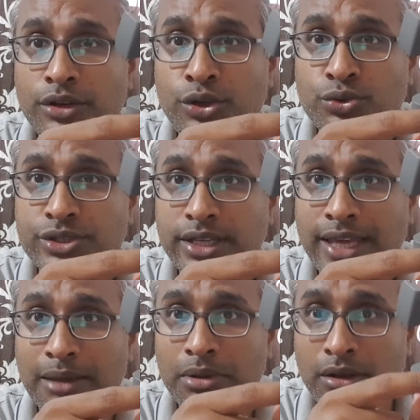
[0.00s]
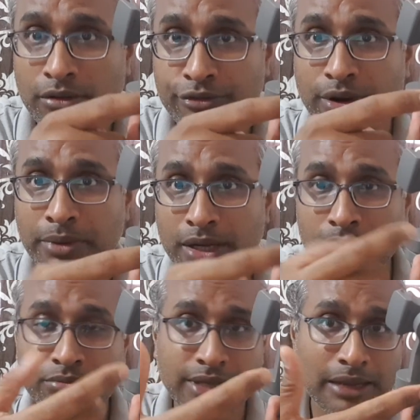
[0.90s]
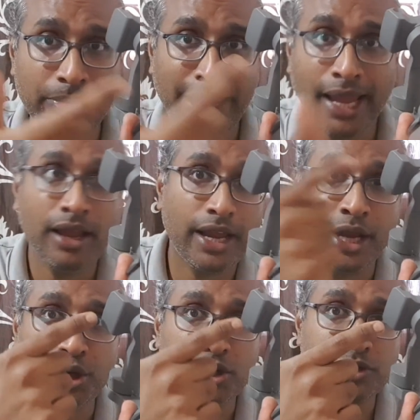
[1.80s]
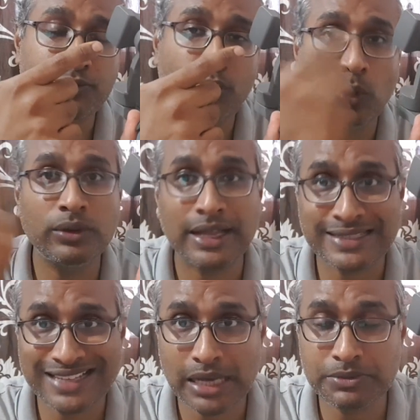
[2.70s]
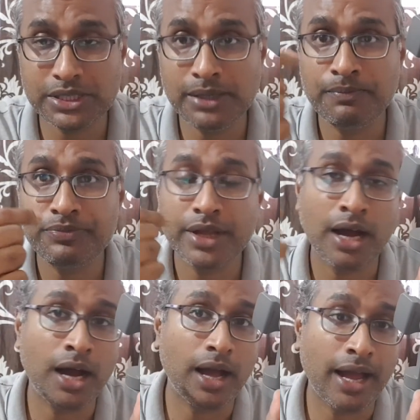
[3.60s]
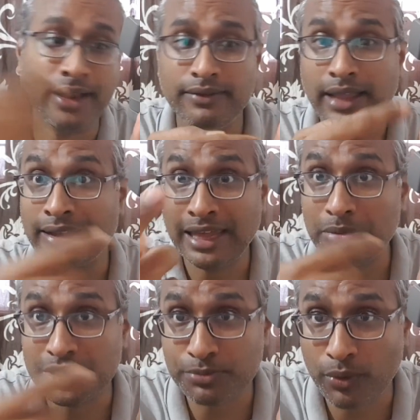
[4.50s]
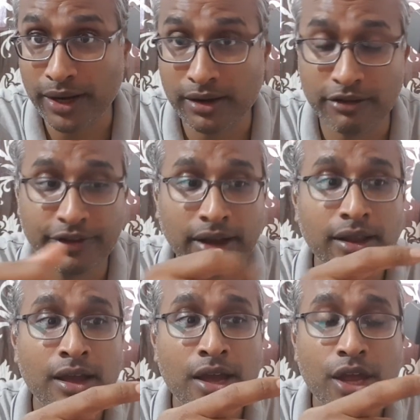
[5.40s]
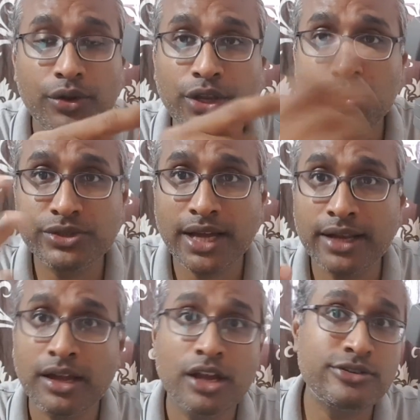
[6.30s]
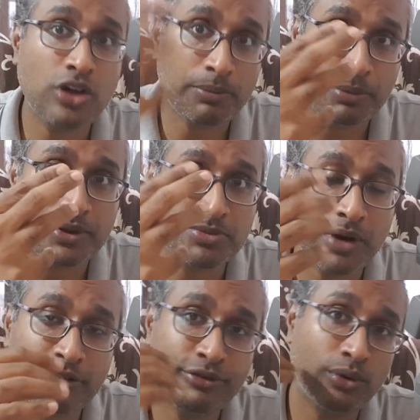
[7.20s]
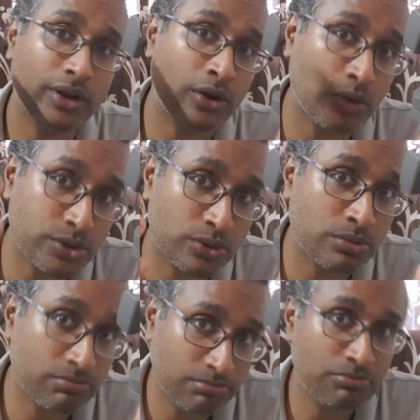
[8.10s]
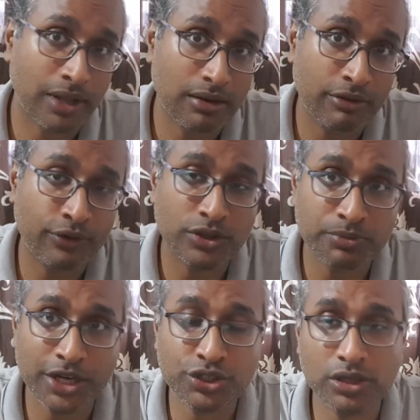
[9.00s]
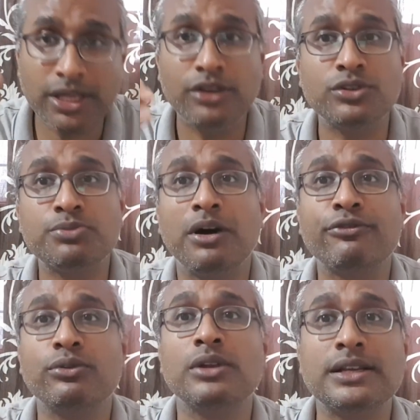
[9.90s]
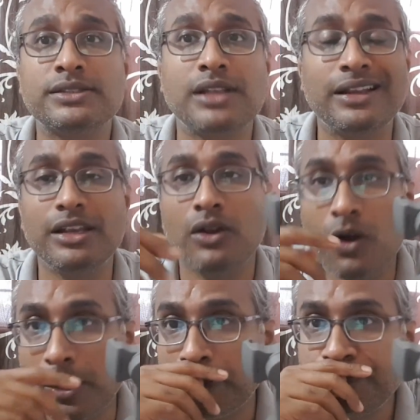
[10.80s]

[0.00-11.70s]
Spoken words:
use the cable from here, Type A, into your phone. That's Type-C, and that cable is provided. In fact, you can use that, top up your smartphone, and also, well, of course, make sure that your smartphone lasts slightly longer.